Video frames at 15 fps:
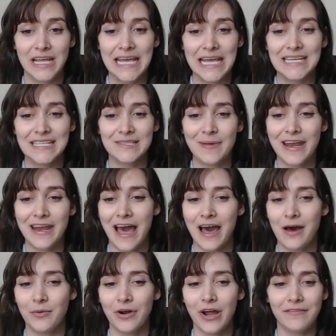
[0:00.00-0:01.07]
He spent
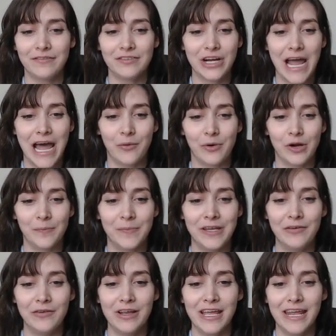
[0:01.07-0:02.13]
hour after hour
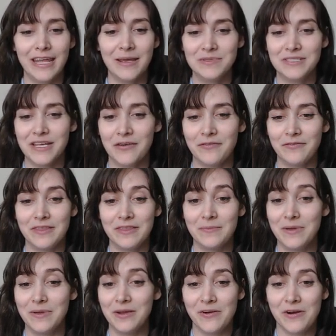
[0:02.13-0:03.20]
peering at himself in the
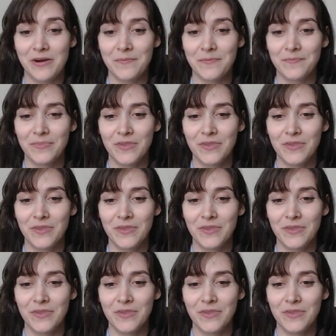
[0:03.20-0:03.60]
mirror.